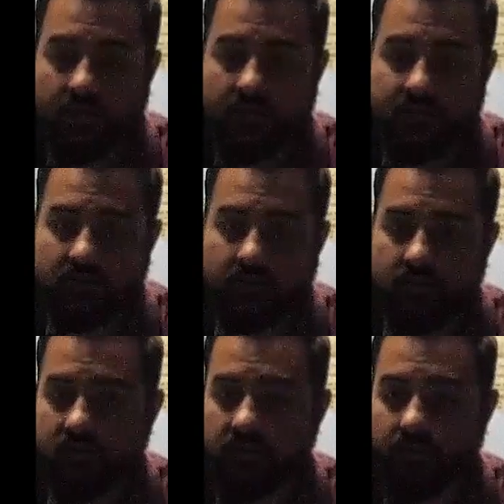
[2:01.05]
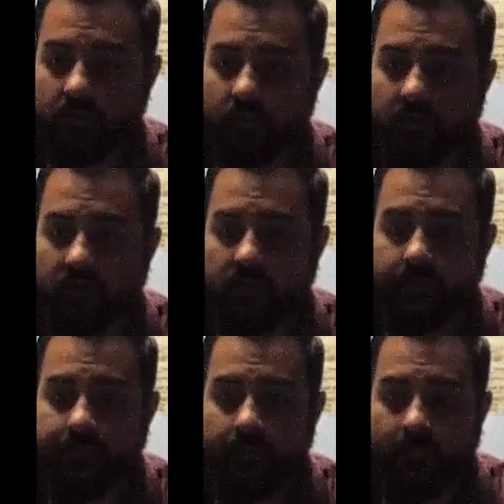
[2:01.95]
and continue to support with
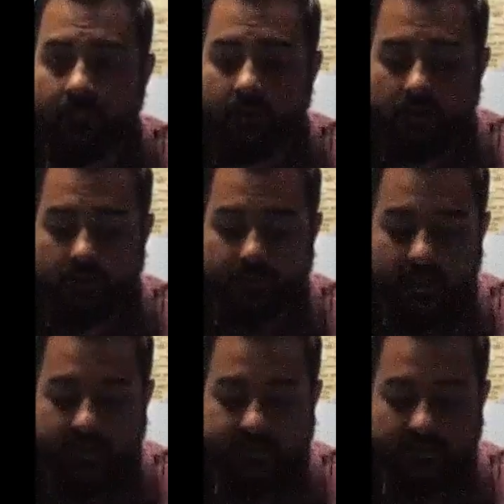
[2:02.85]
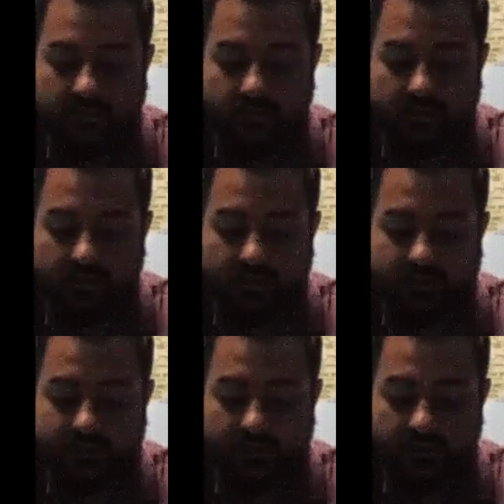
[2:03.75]
um, as the
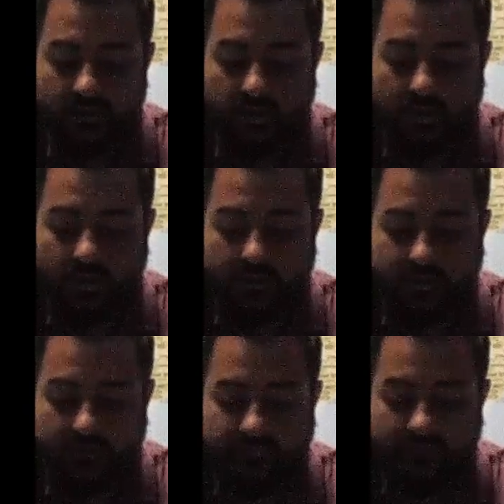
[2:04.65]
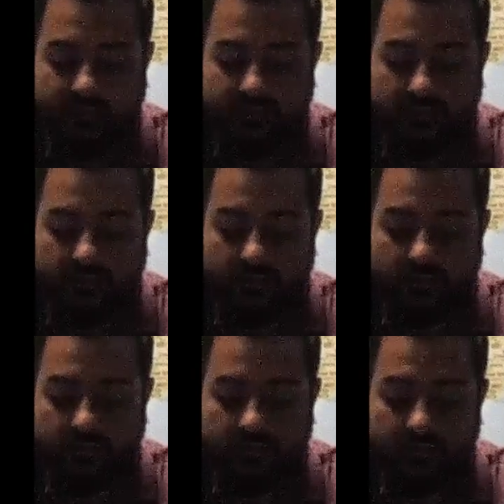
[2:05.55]
communities that are currently affected
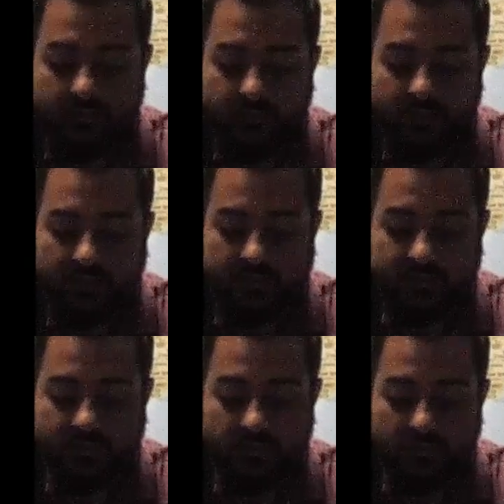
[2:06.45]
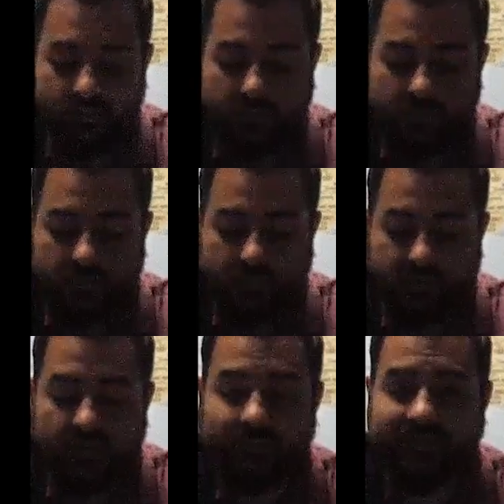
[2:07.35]
begin to
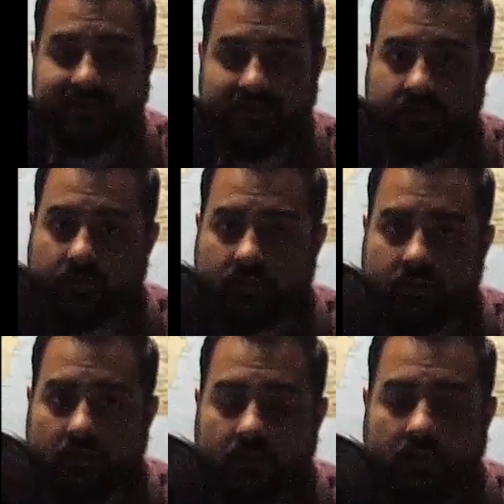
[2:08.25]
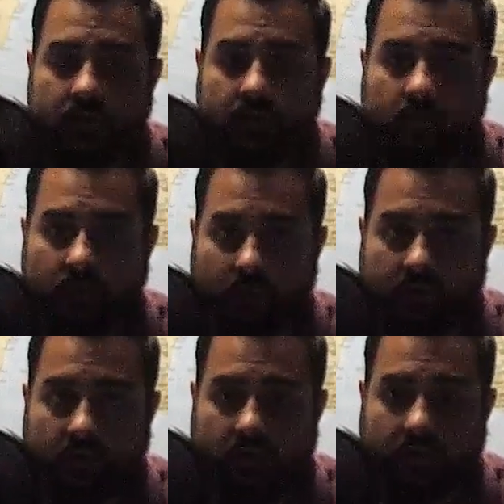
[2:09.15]
become accessible. We
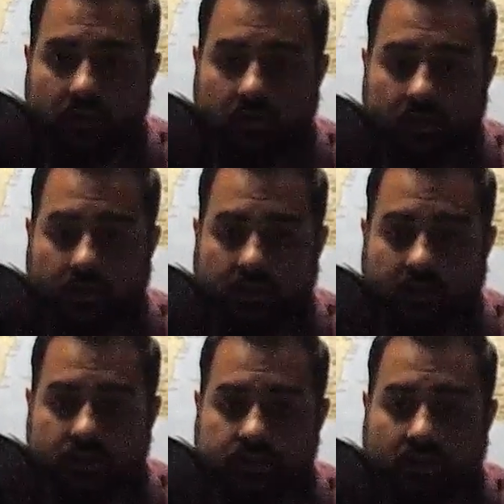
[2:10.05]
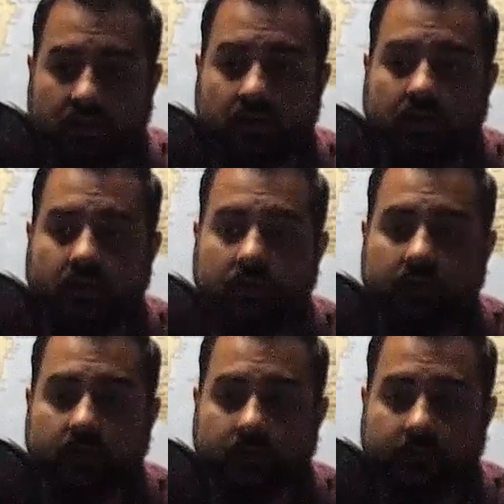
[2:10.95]
will, uh, inshallah,
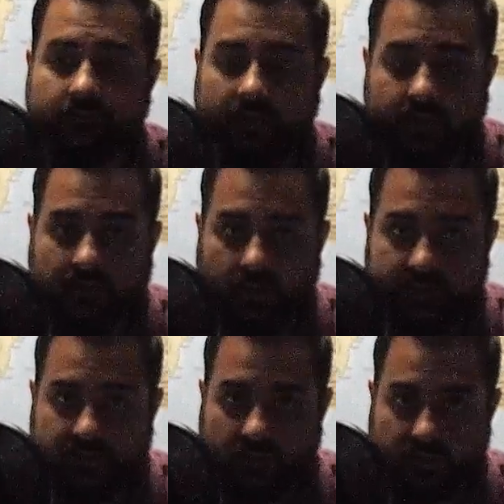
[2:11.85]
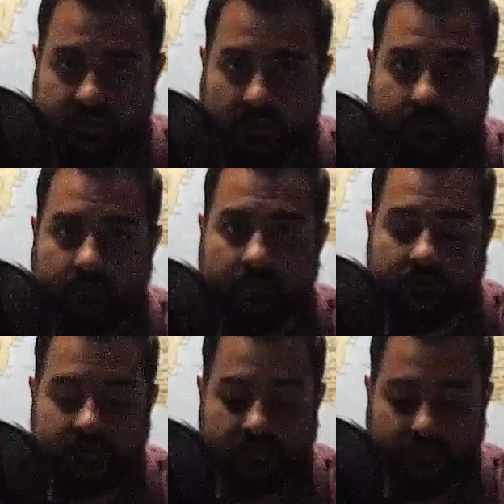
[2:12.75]
find a way to reach them,
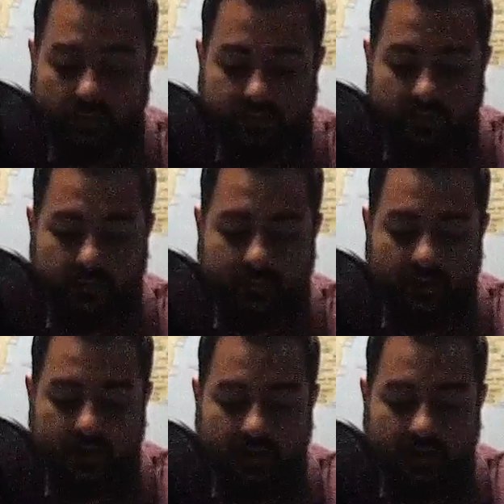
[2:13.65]
to support them,